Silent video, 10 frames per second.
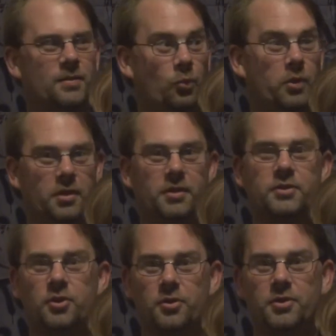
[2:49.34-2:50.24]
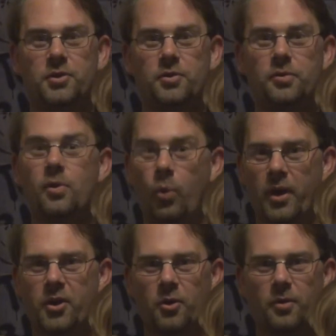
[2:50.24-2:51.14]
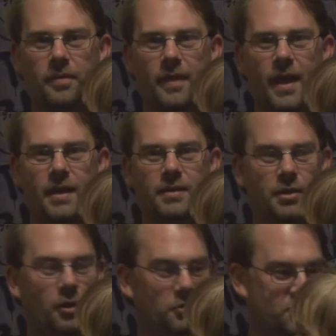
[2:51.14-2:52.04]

it will it turn you quicker than you know